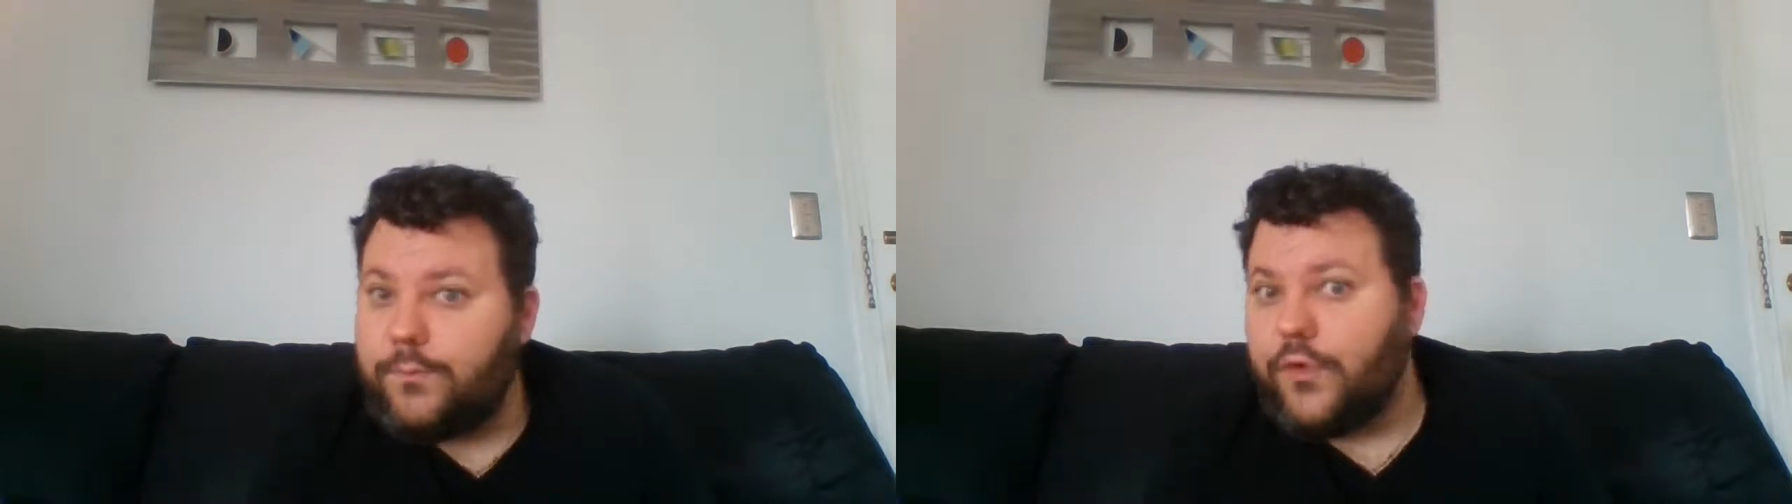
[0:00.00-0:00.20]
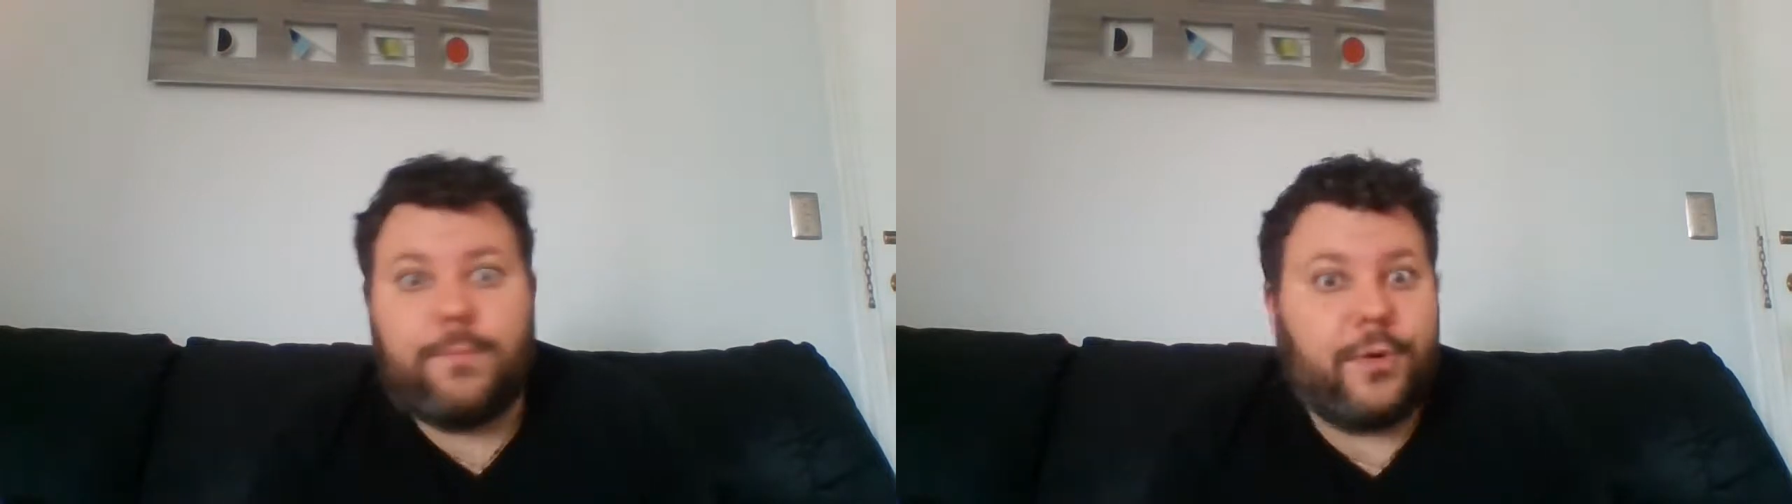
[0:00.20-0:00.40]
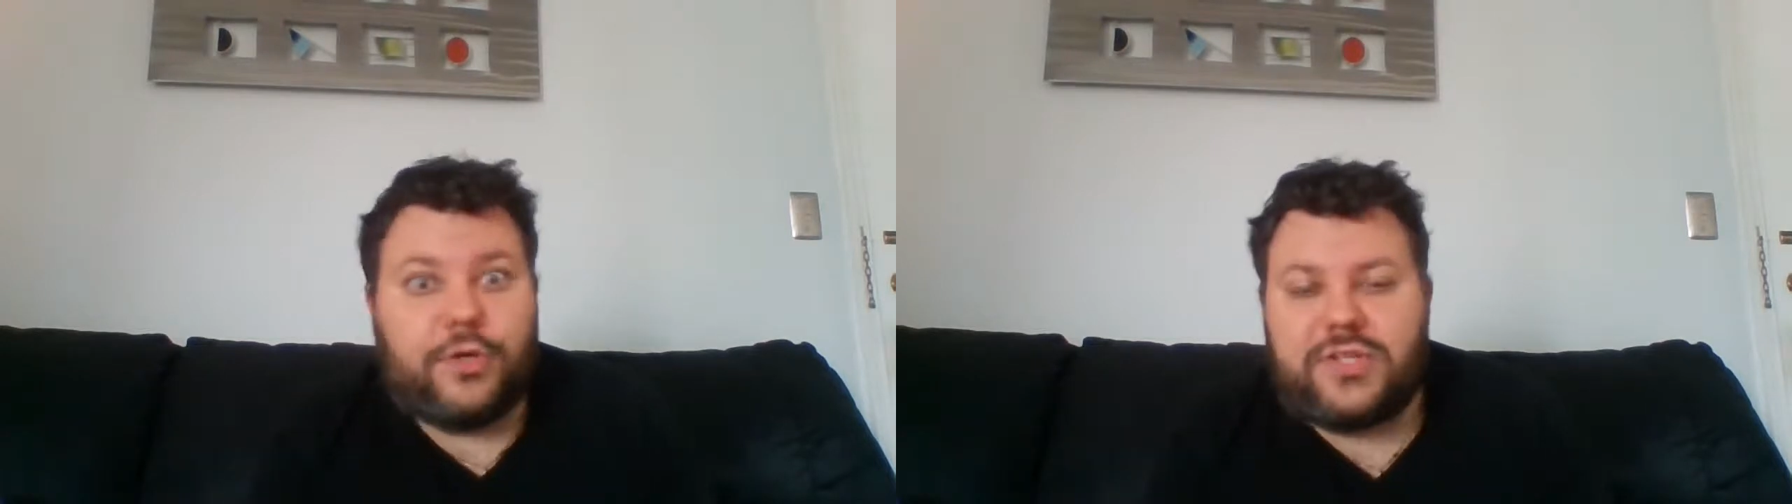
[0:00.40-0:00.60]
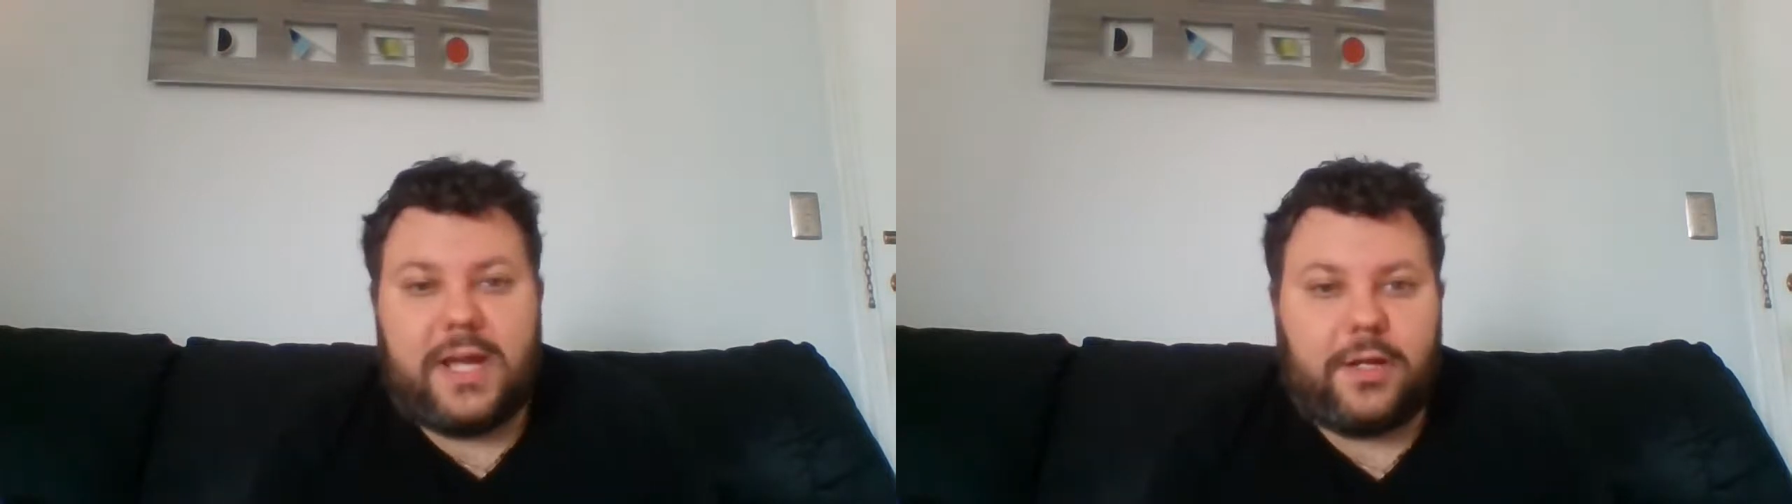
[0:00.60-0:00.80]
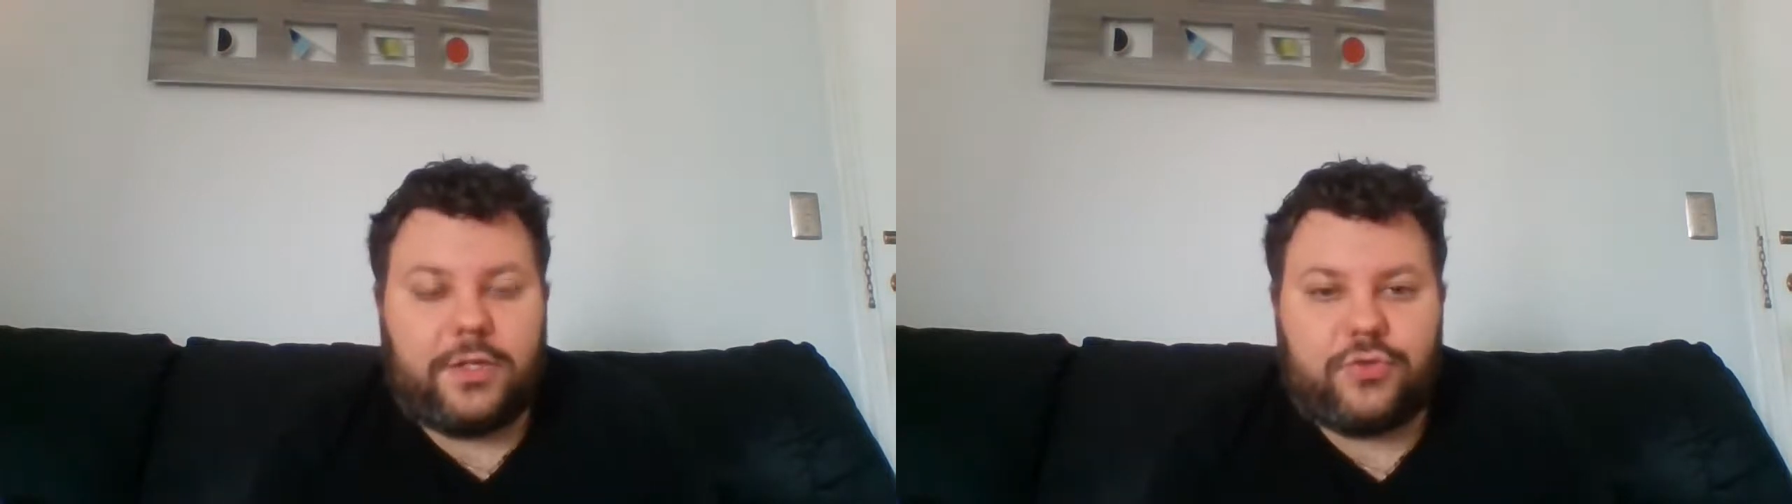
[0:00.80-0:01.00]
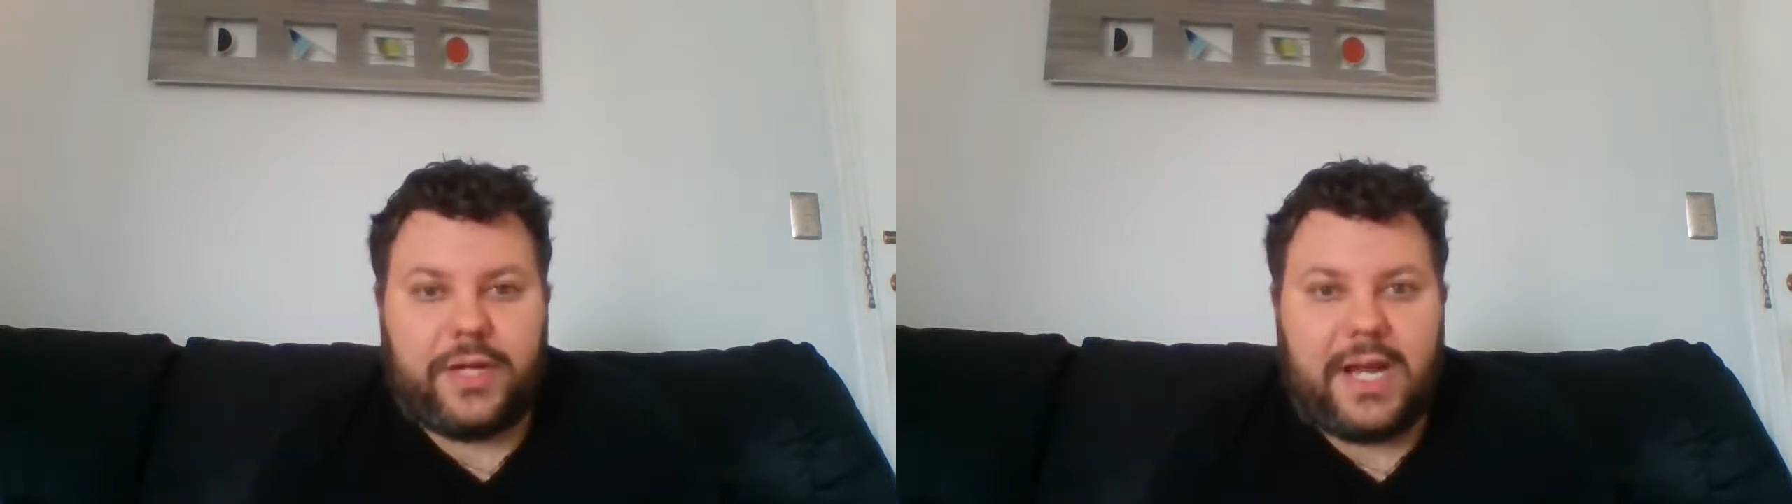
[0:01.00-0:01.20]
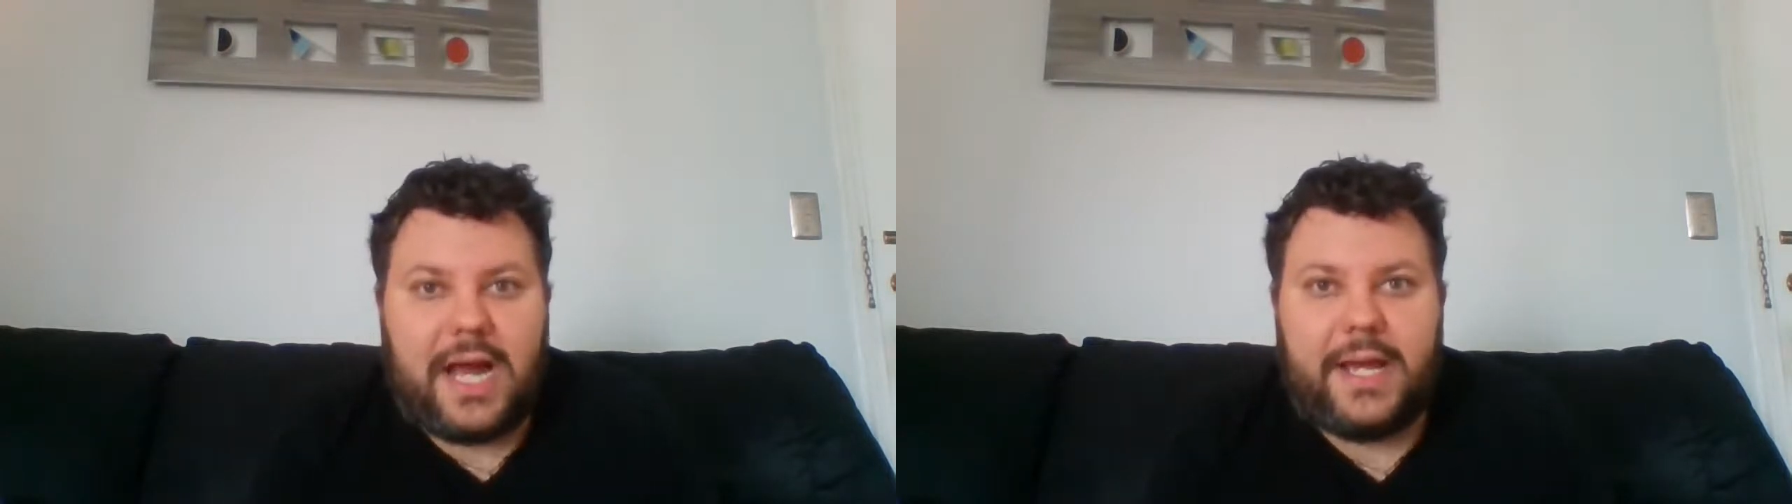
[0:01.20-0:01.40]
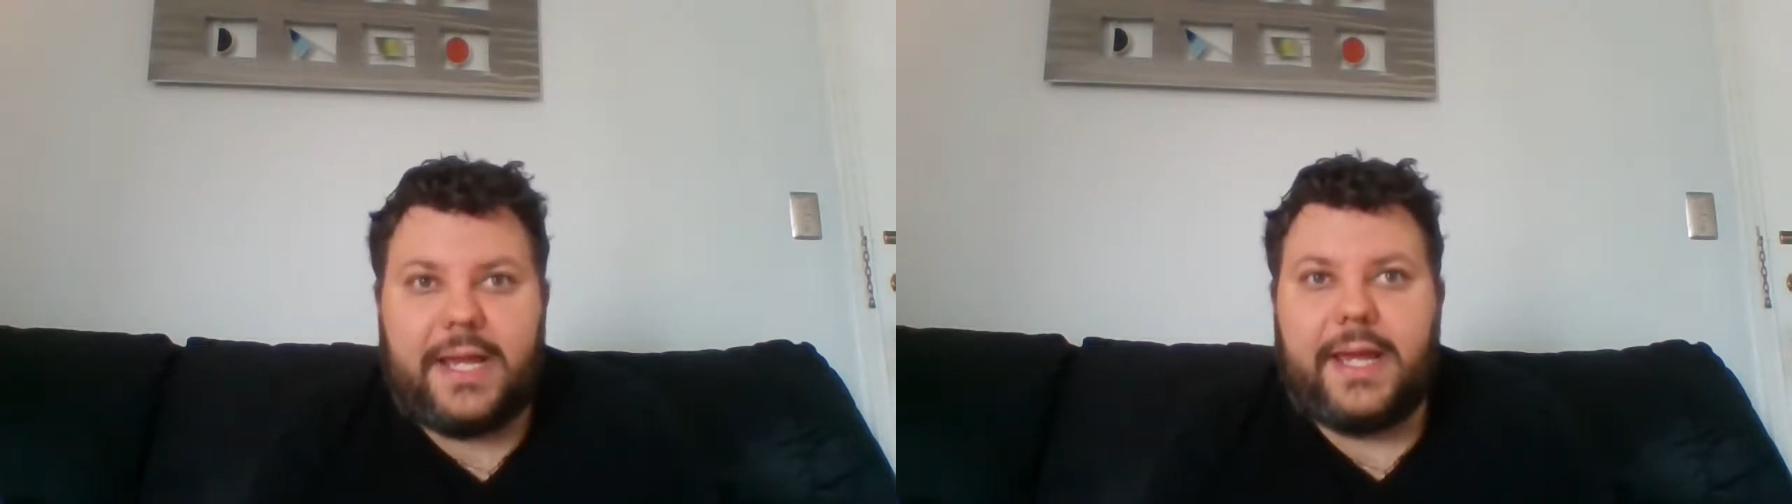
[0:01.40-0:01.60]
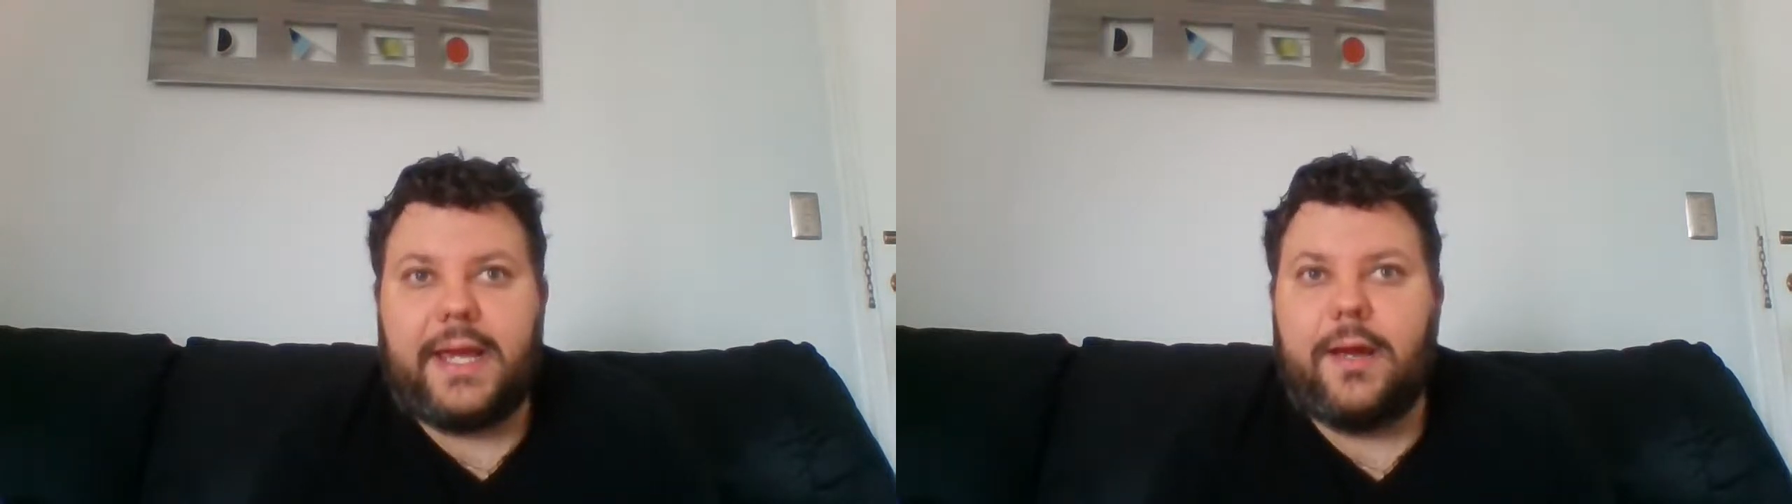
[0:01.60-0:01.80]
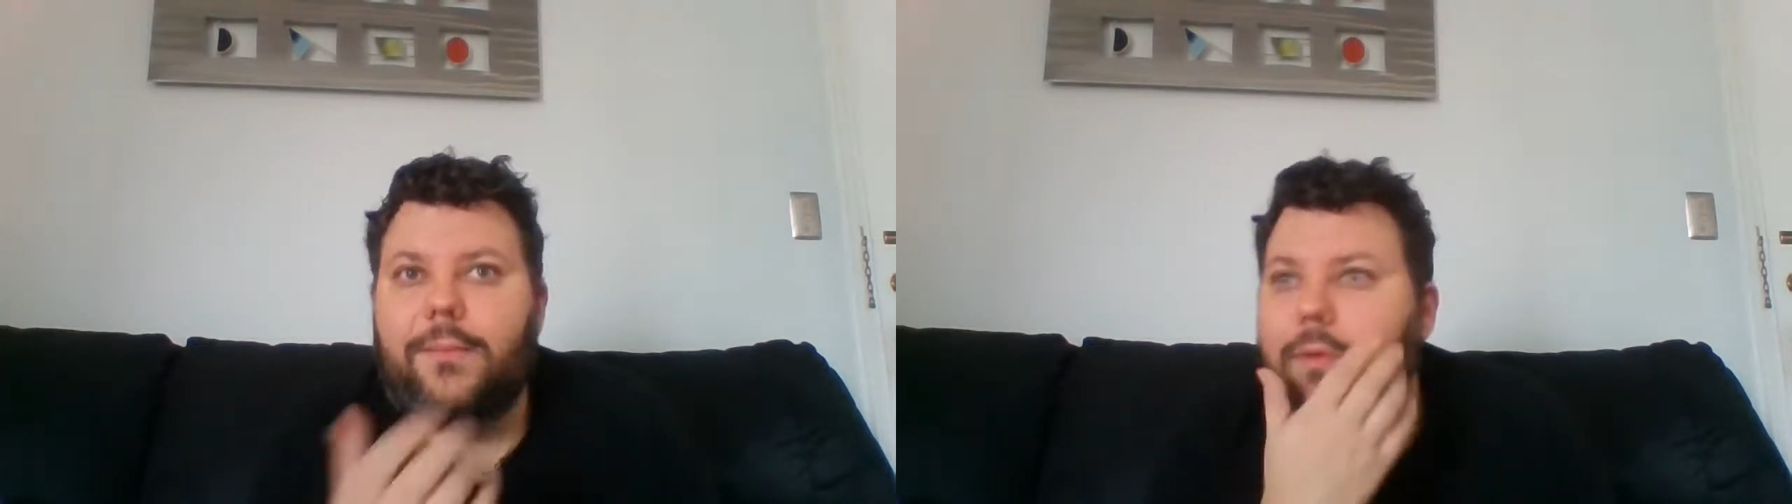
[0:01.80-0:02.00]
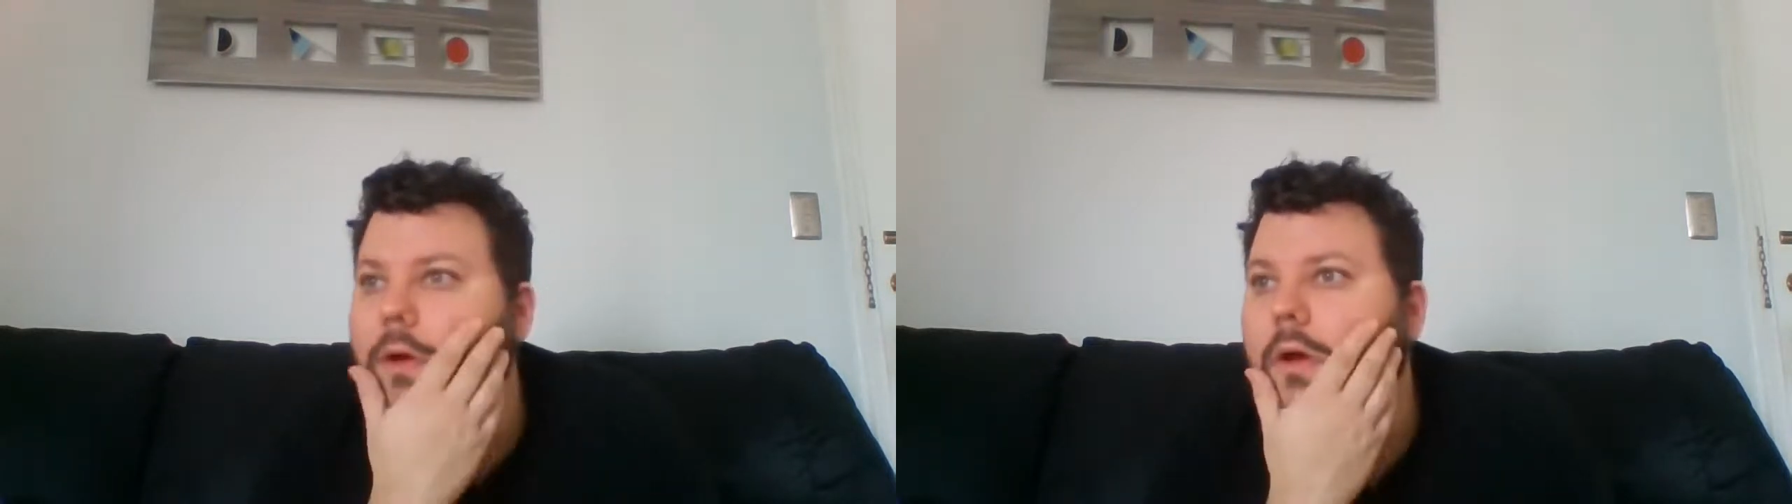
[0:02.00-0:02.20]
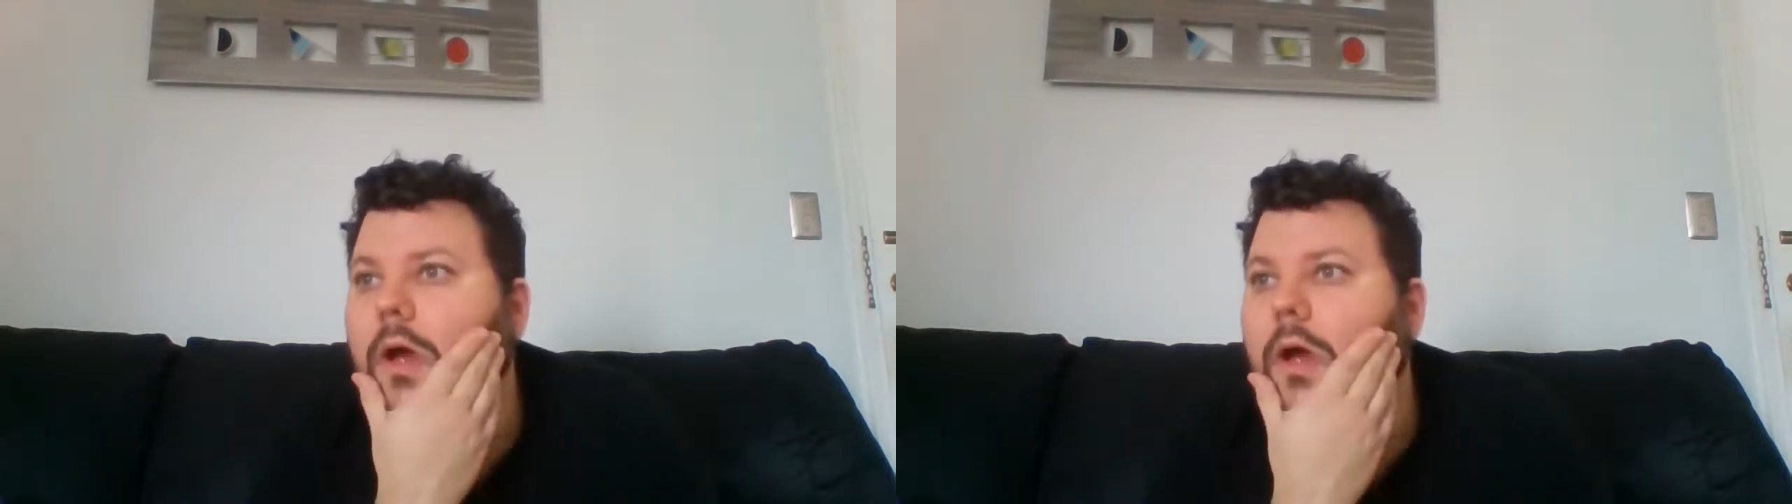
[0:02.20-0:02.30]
firm personality trait. I am